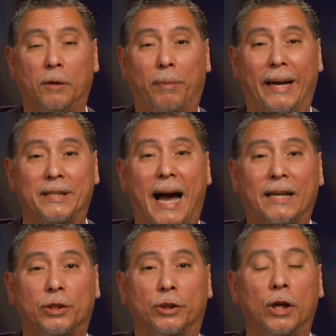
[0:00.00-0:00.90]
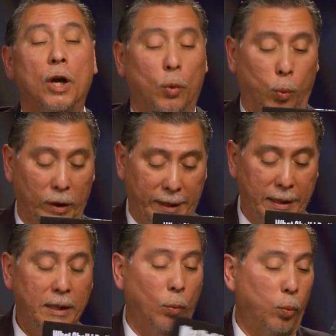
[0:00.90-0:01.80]
by Dr.
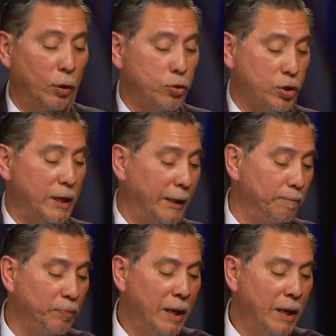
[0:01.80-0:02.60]
Willie Wilson.